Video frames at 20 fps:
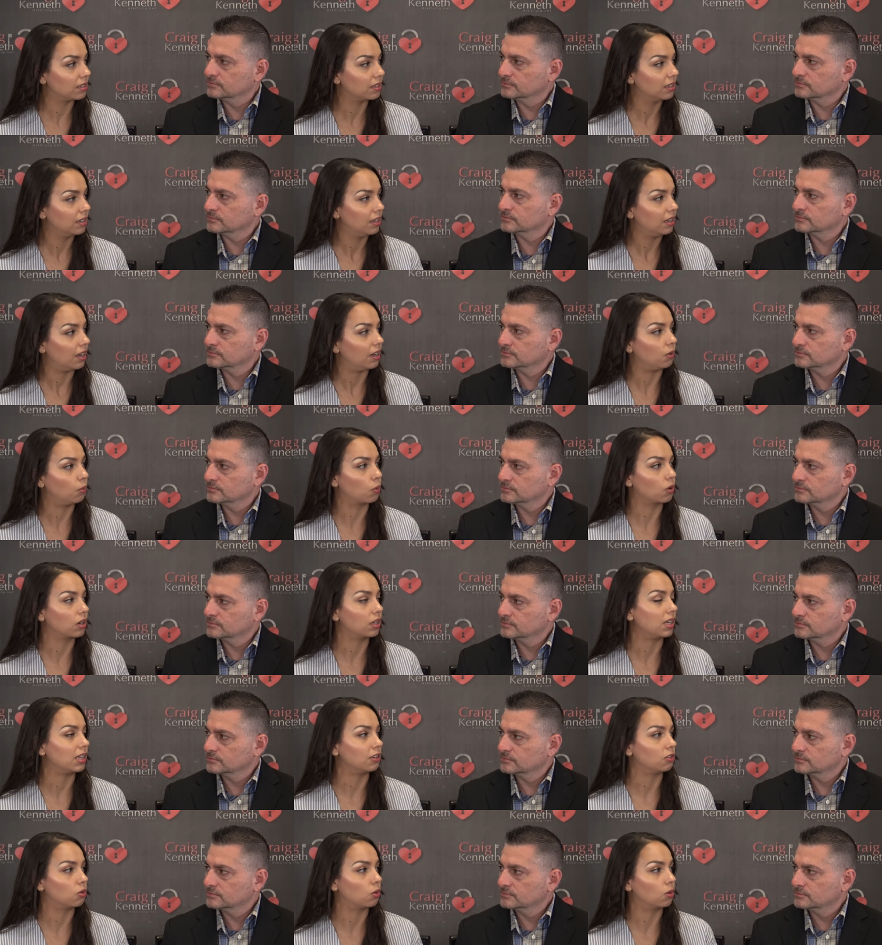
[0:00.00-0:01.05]
Speaker 1: mm. and
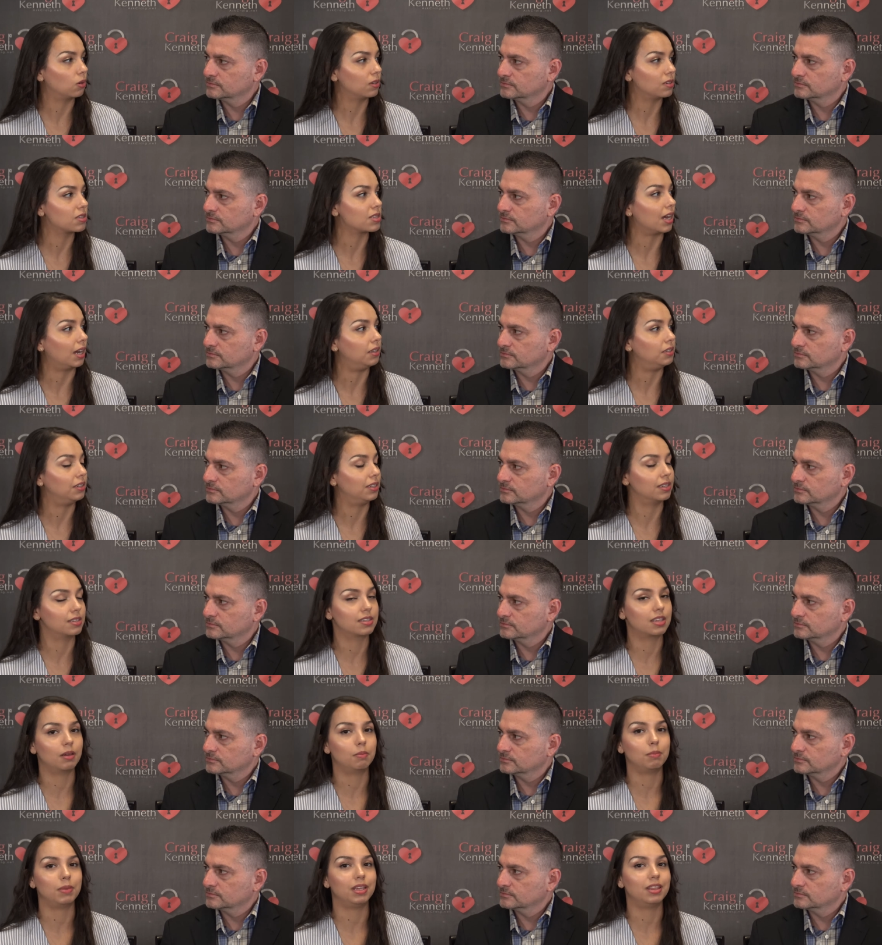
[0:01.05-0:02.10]
working towards that. Does
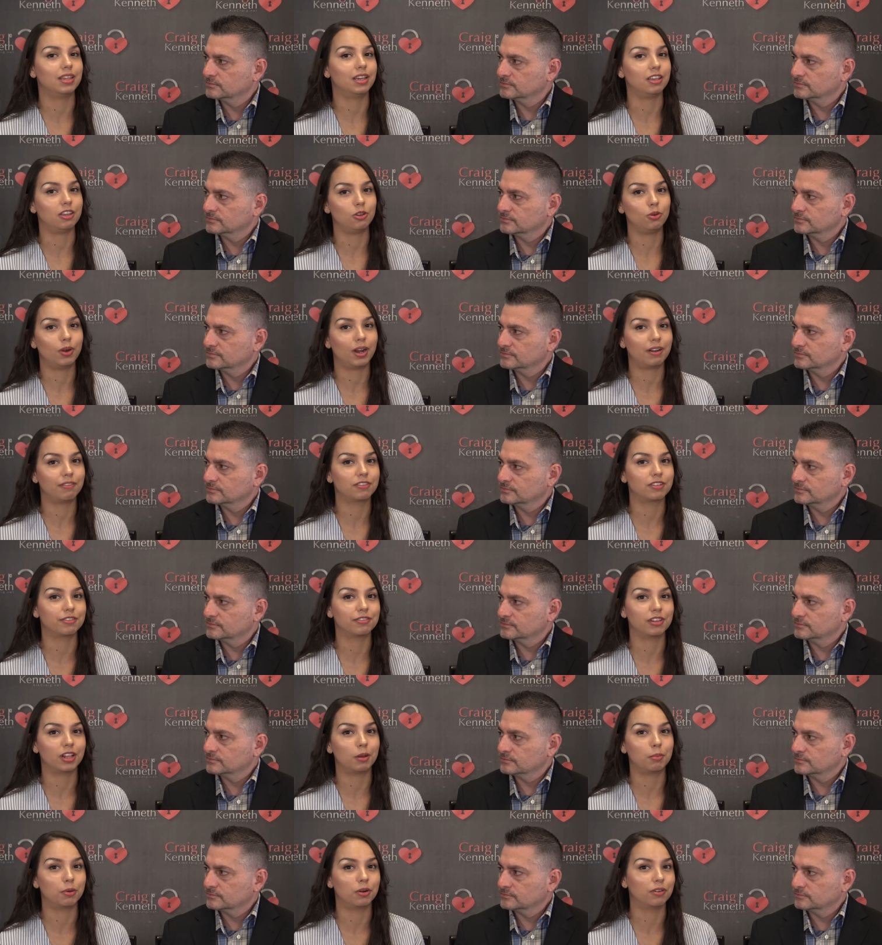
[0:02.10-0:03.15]
that mean that you have to
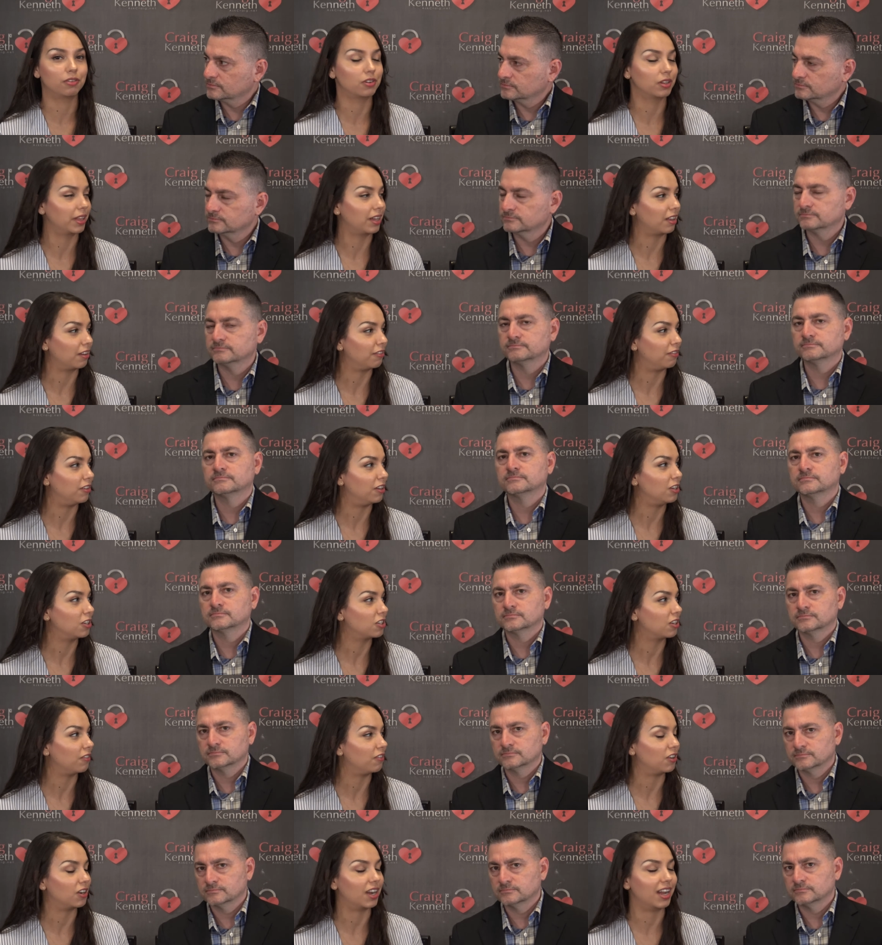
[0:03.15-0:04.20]
flop over like a fish
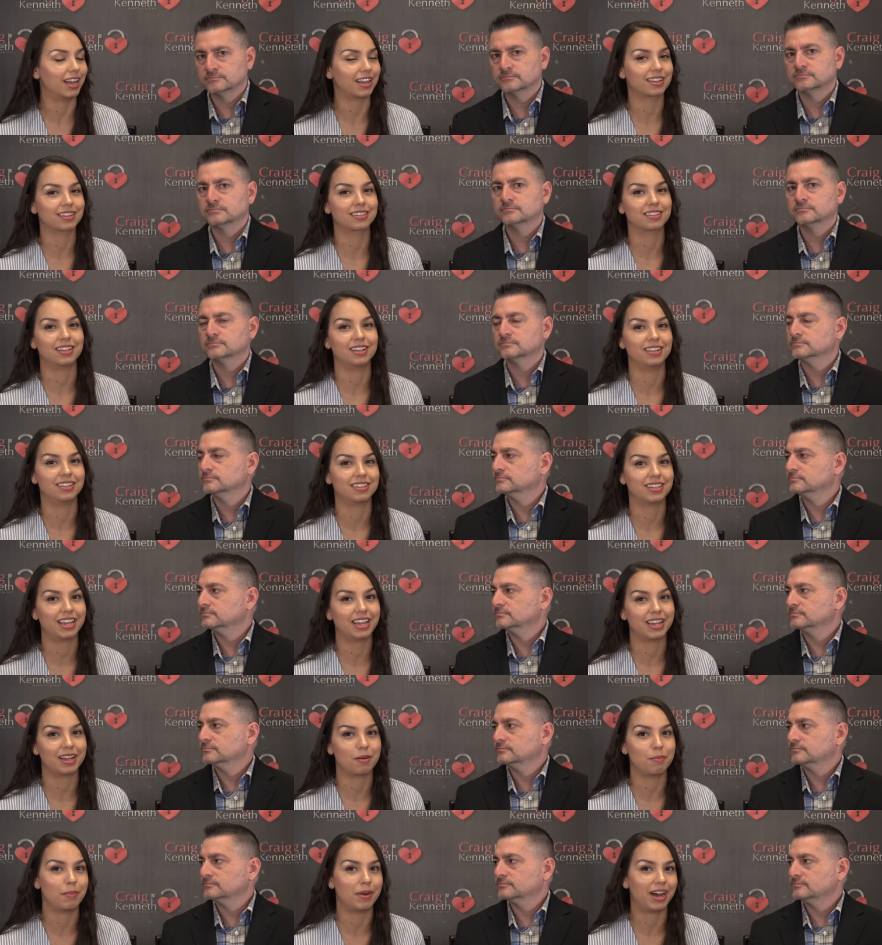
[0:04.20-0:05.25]
if your ex says,
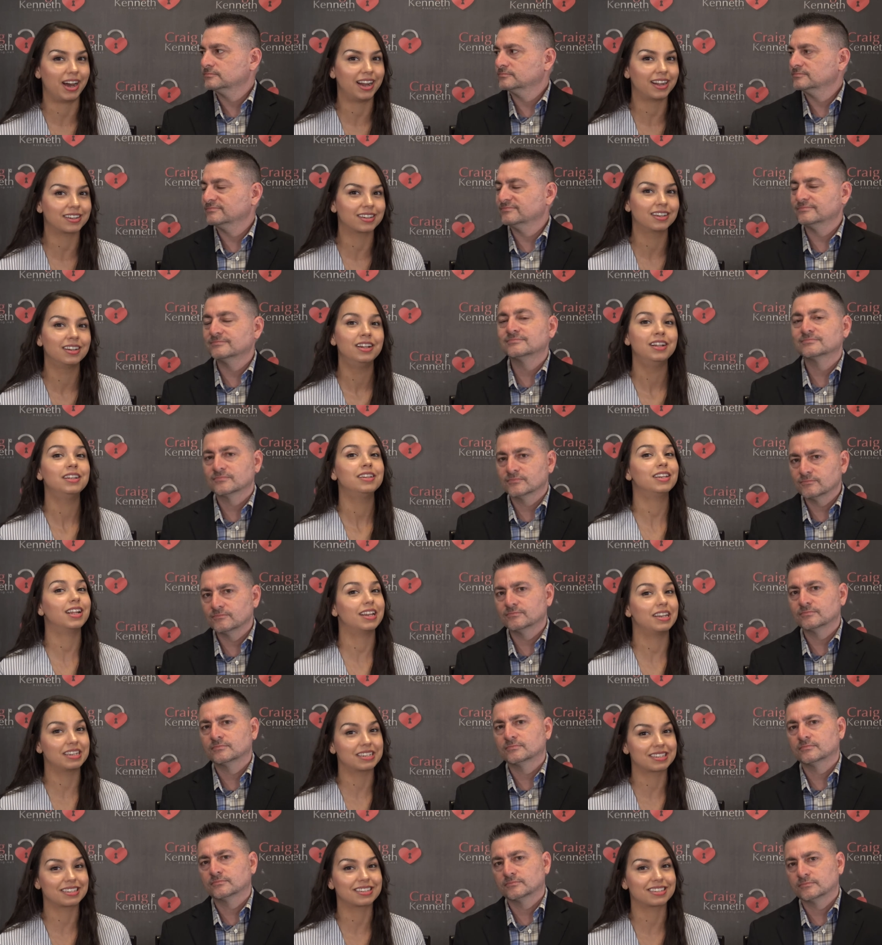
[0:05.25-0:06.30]
hey, I'm back?
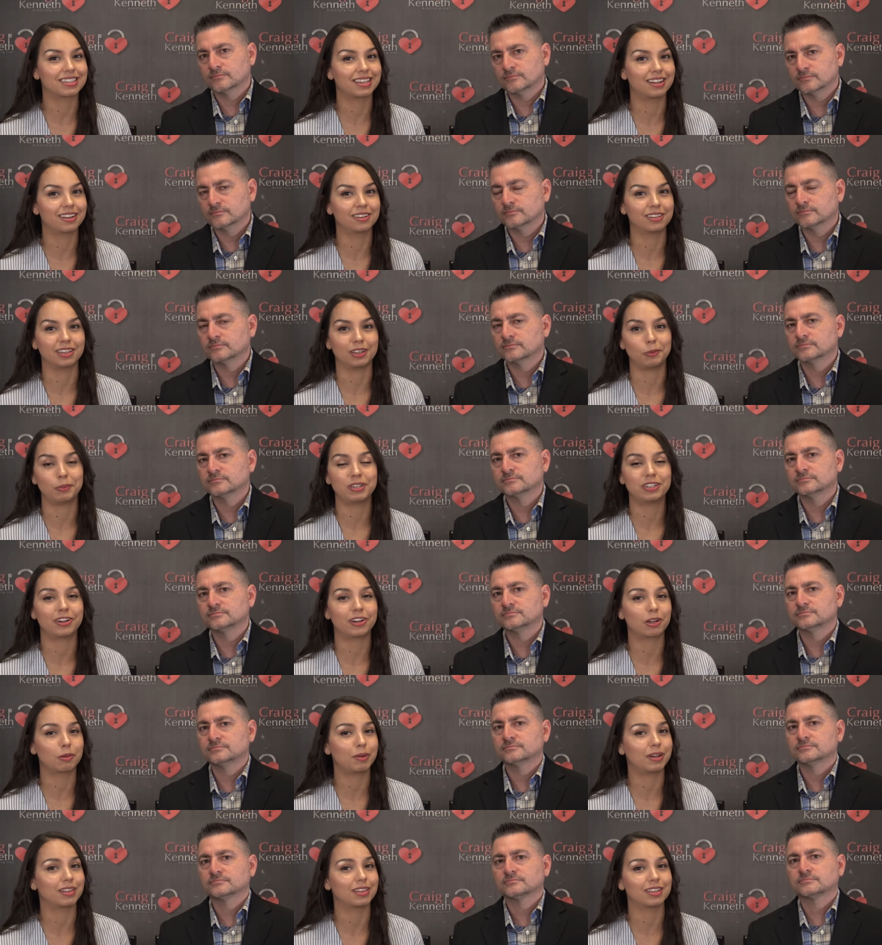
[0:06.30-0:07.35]
Not necessarily. We
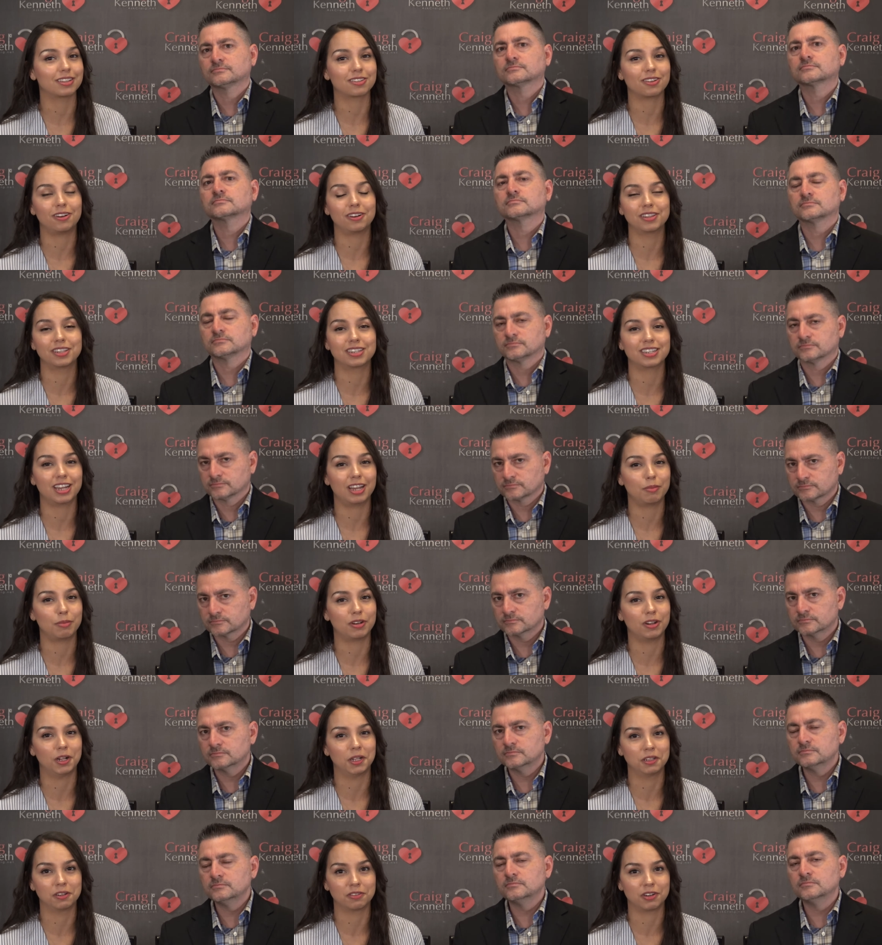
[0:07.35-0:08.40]
talk about this all the time in
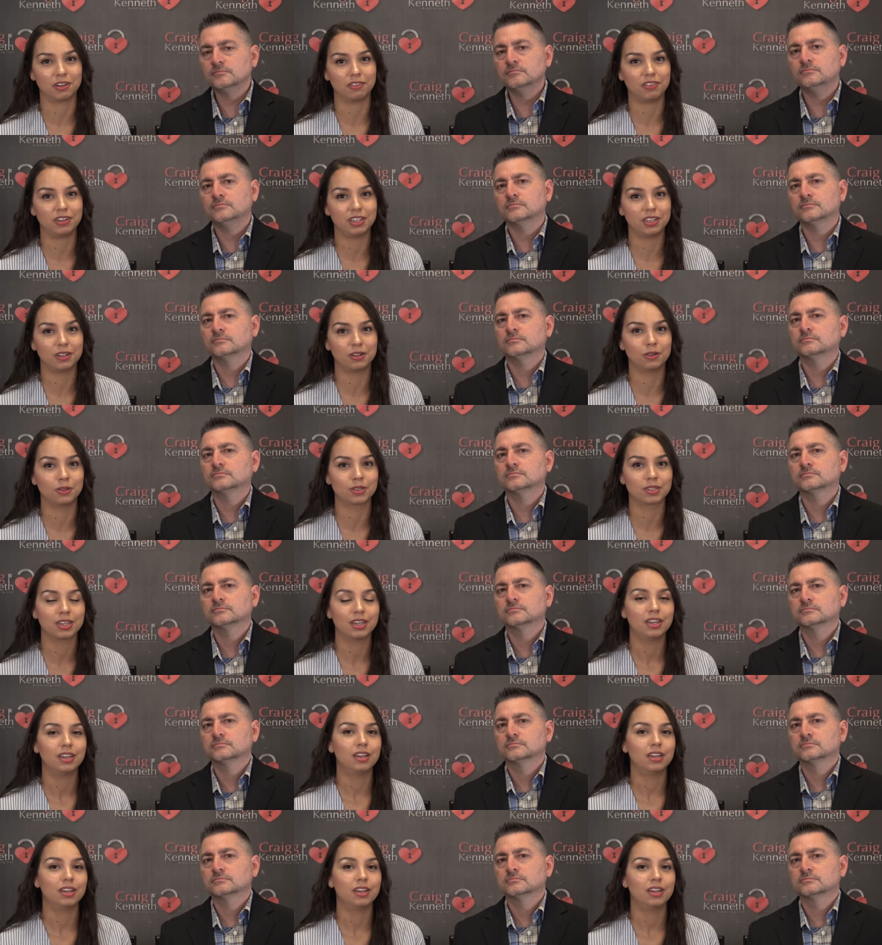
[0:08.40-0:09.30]
all of our videos